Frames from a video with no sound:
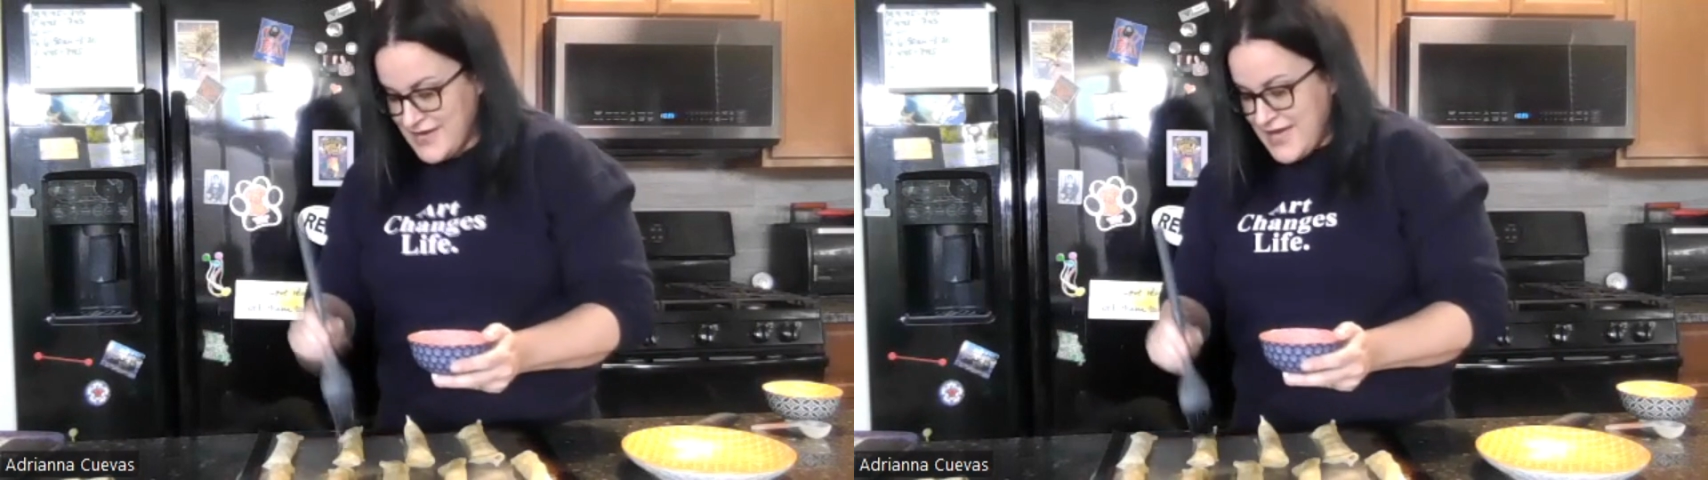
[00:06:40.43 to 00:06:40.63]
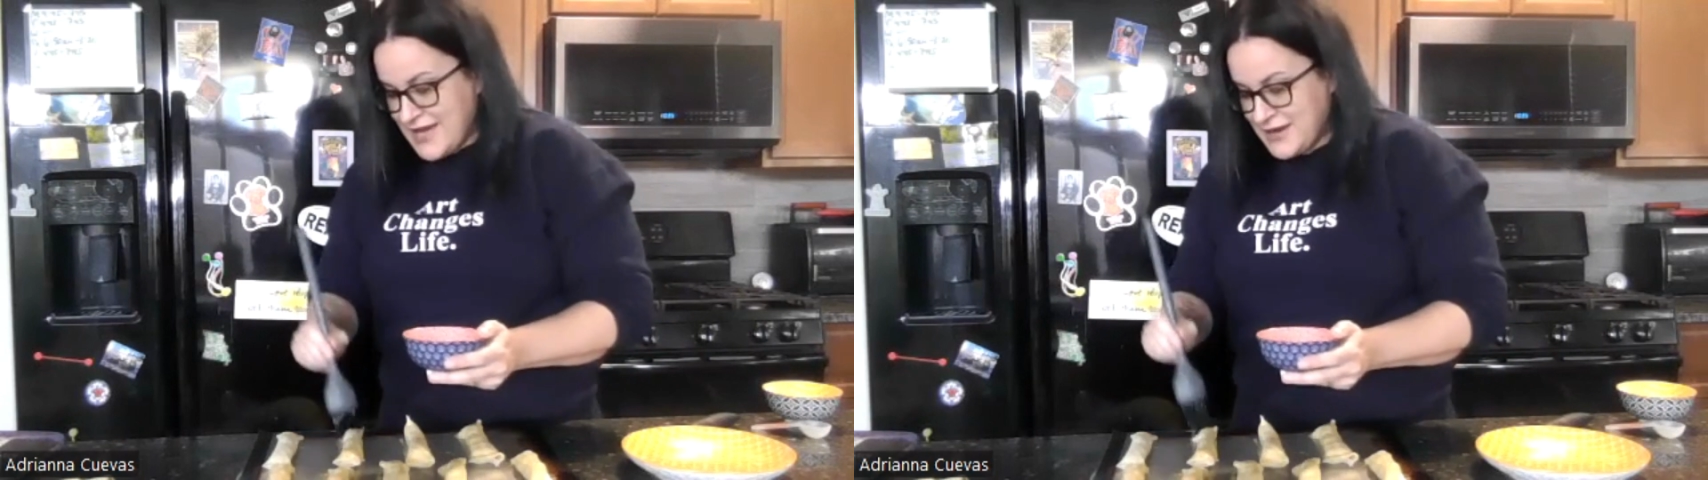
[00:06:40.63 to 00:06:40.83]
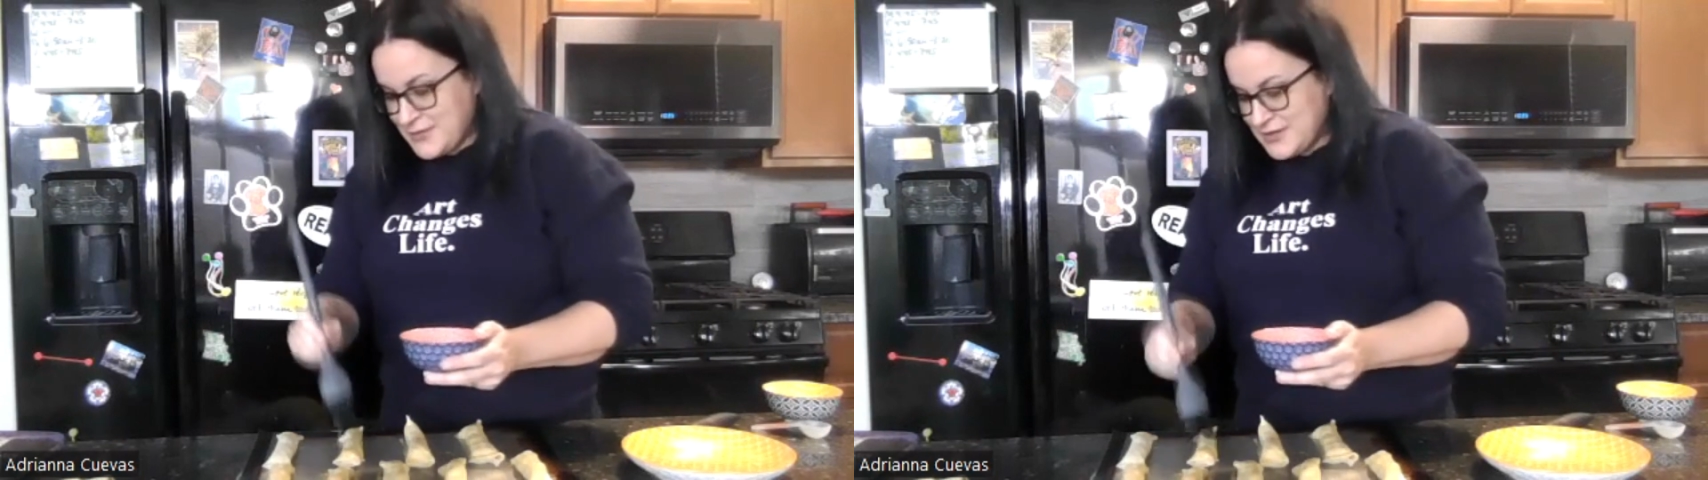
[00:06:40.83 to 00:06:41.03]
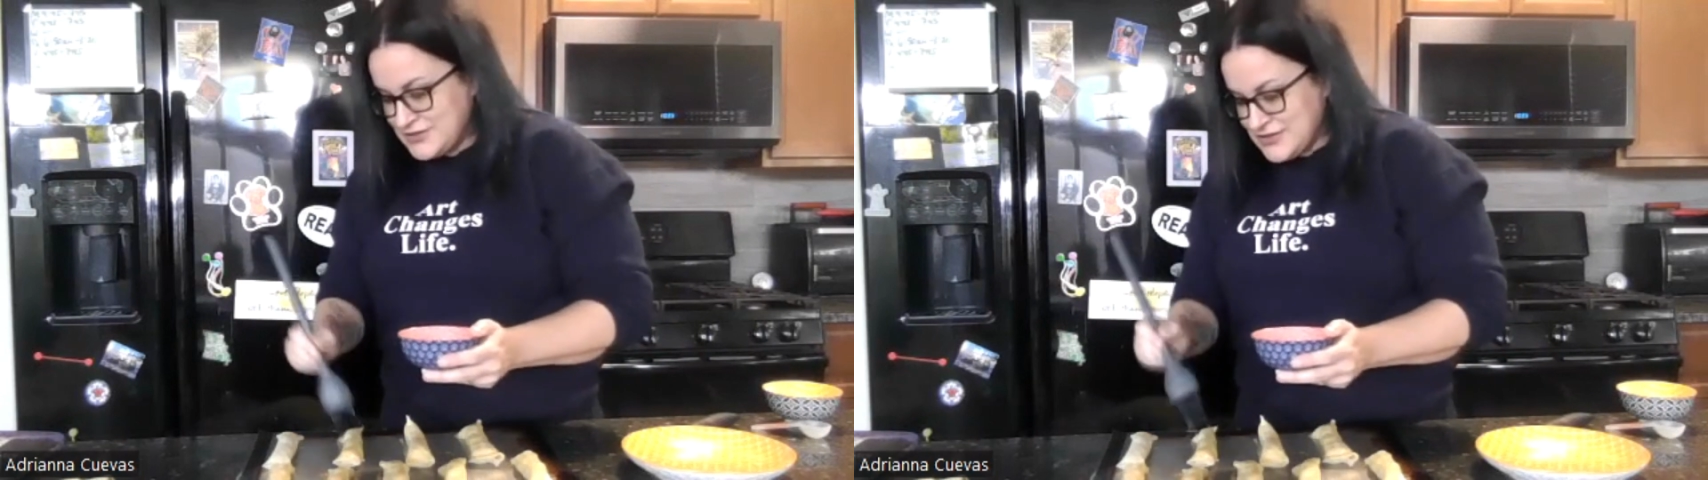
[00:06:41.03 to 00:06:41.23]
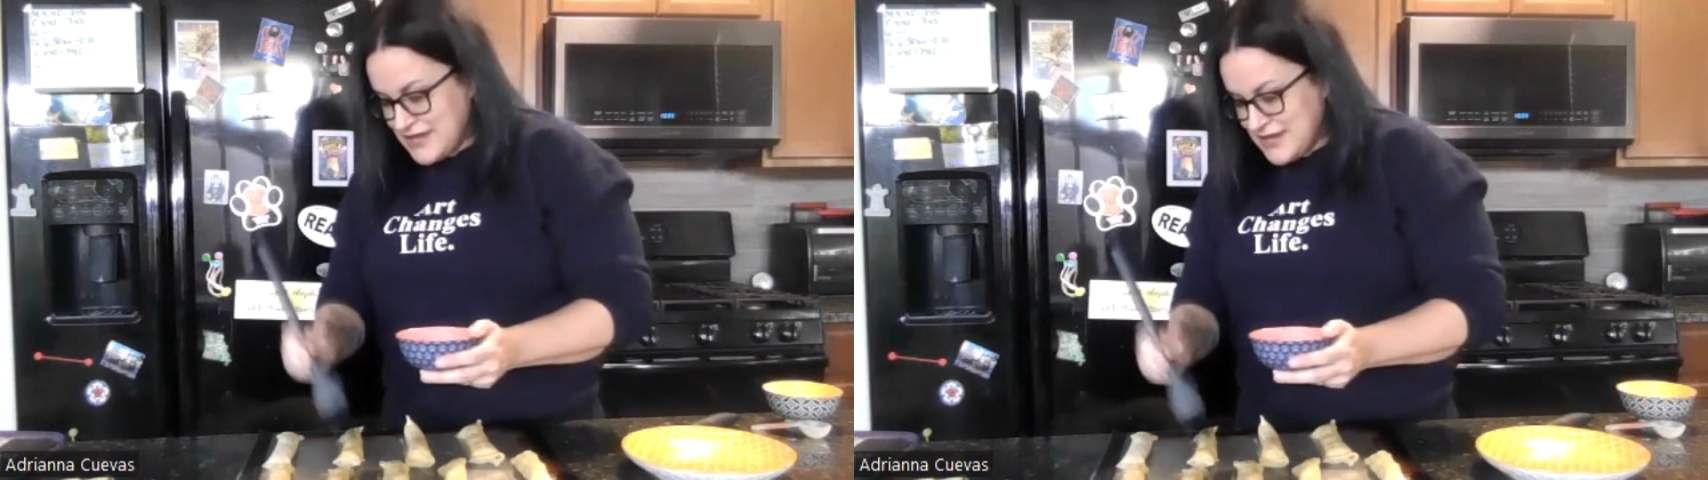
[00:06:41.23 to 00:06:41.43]
And I want to
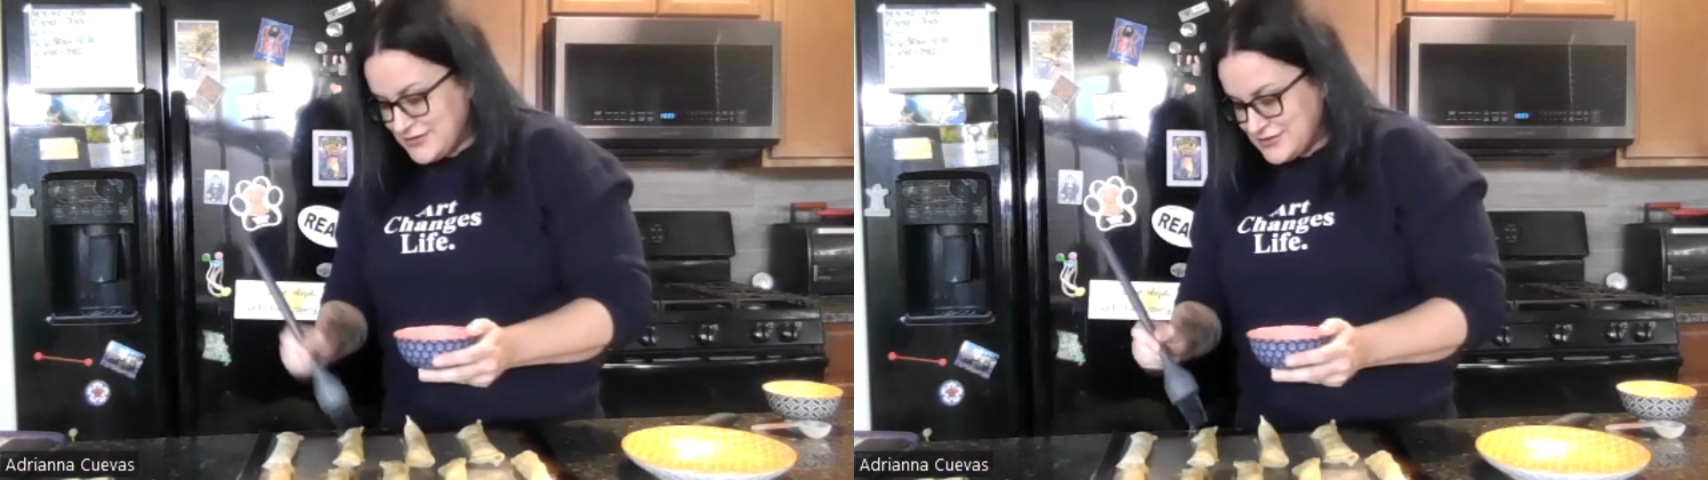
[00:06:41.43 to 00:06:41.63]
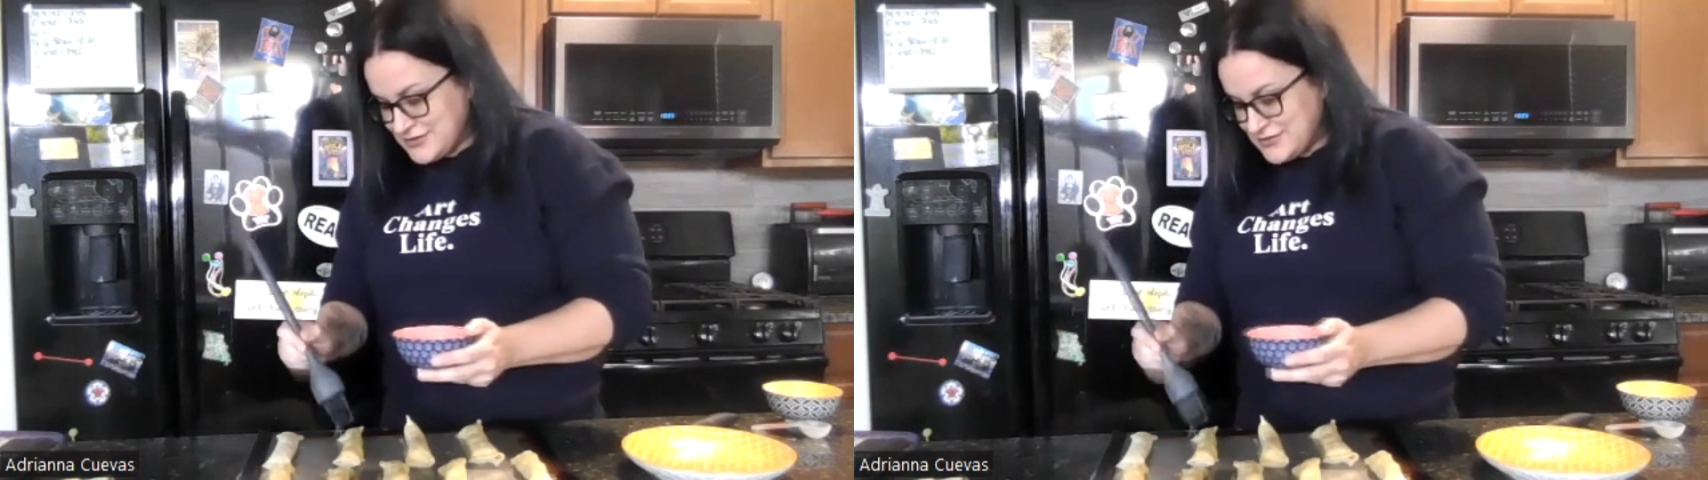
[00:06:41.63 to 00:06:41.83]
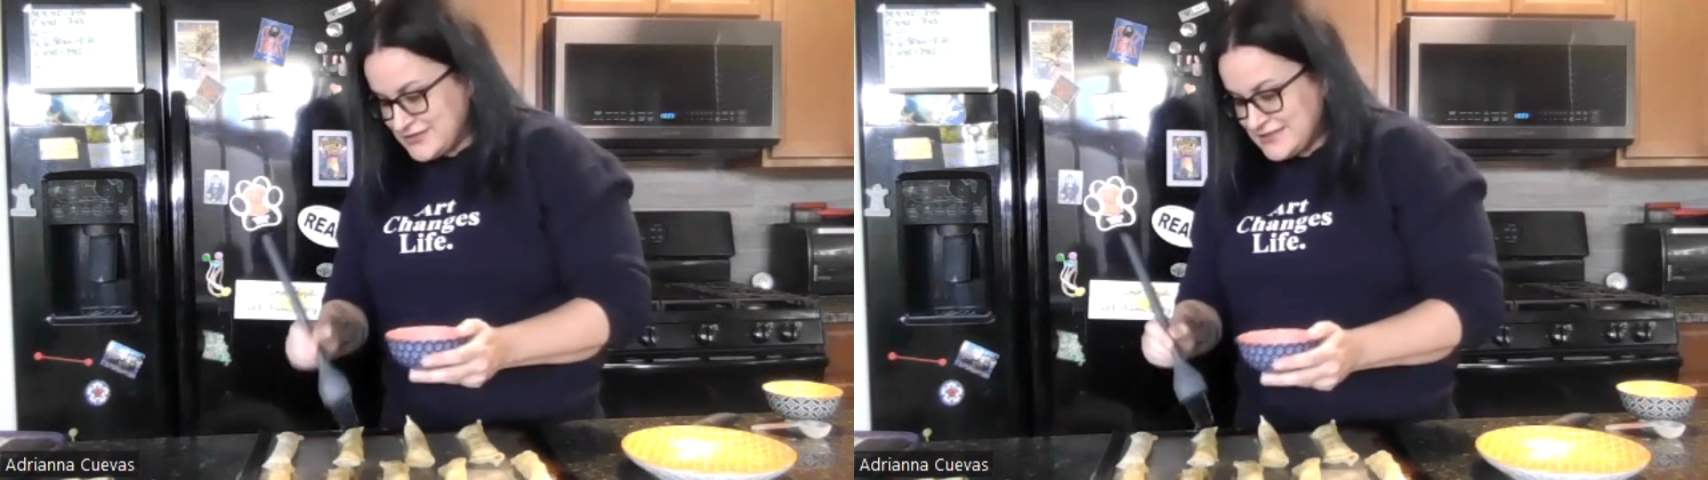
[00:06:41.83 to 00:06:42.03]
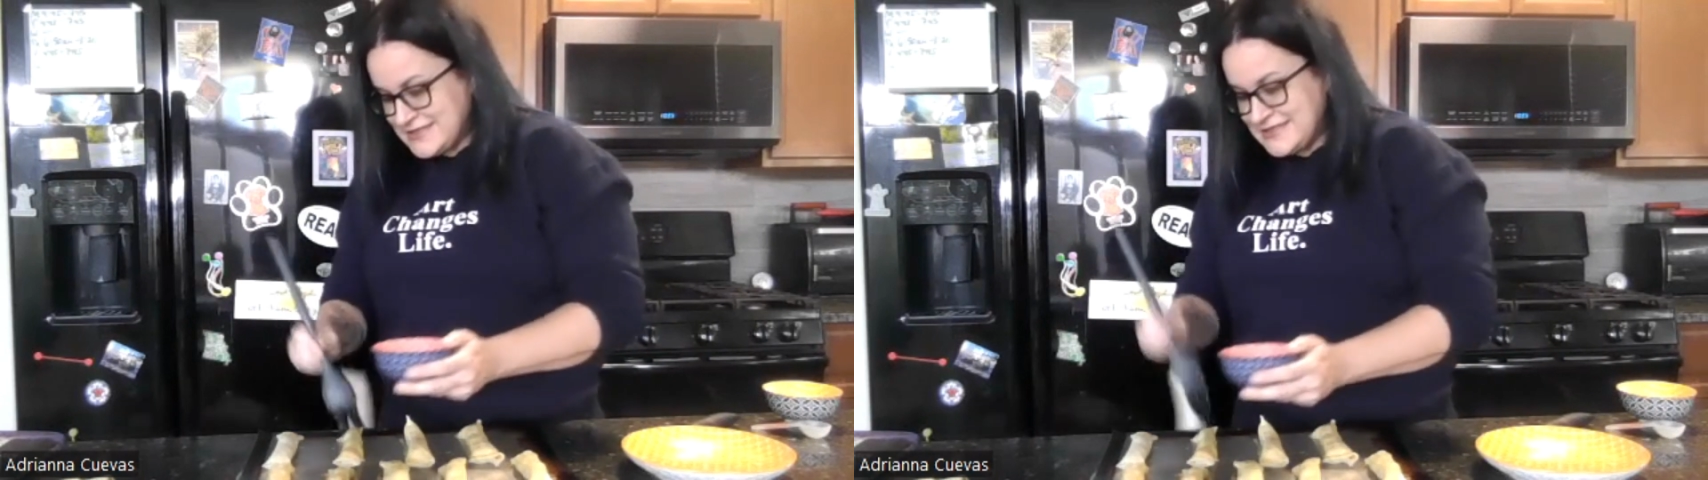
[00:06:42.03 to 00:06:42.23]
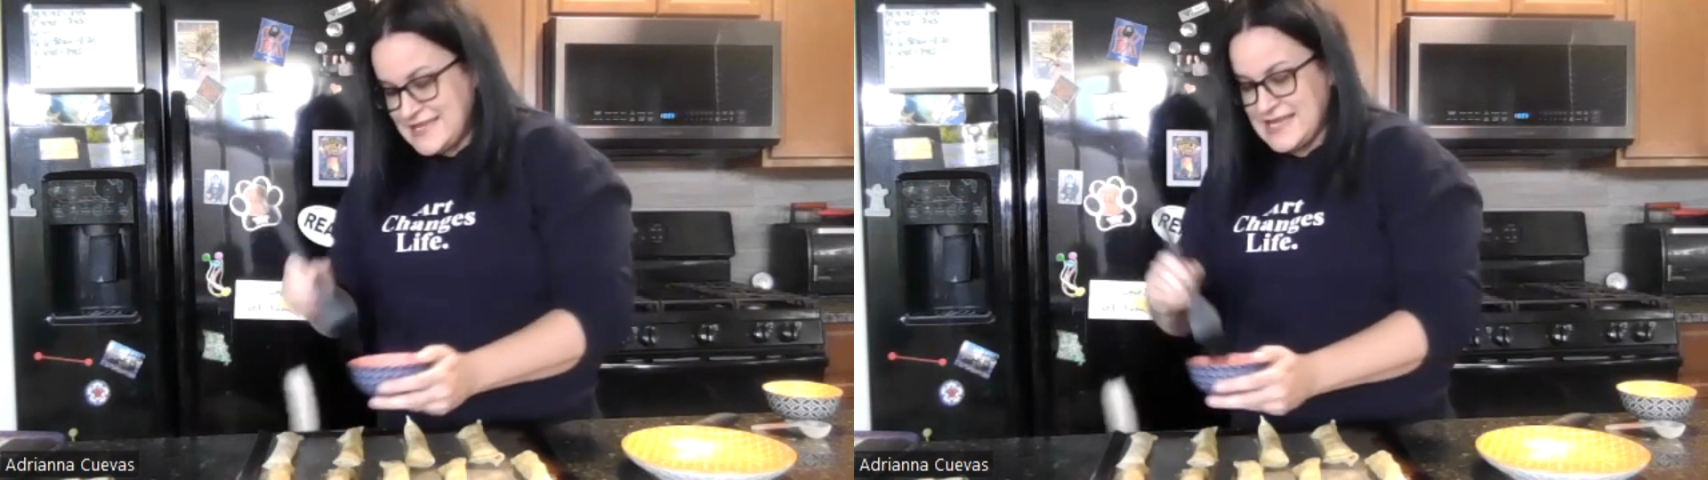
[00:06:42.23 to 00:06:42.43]
challenge you to
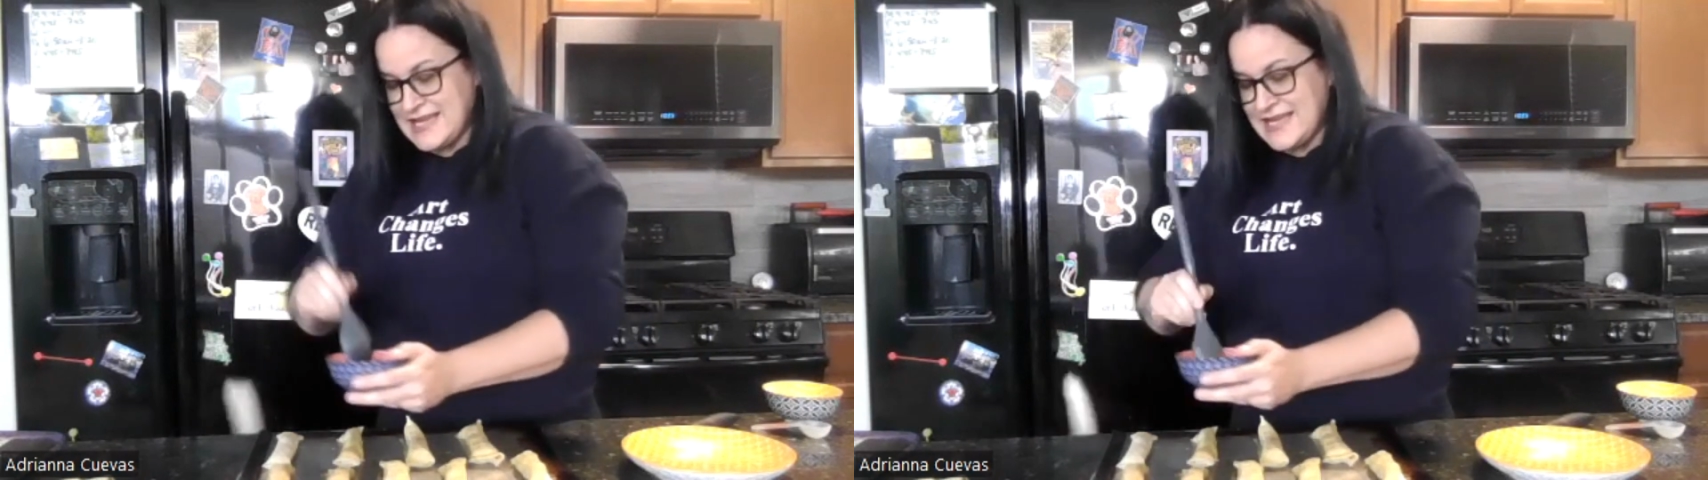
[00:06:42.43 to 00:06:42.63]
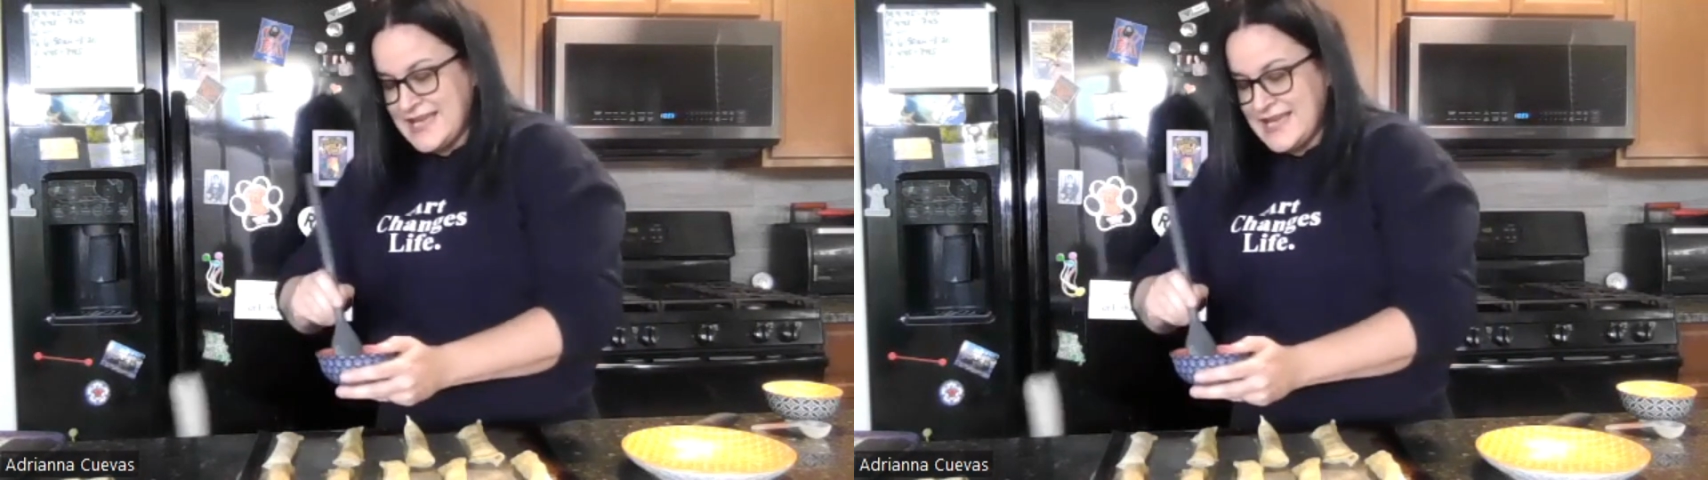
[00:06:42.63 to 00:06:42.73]
see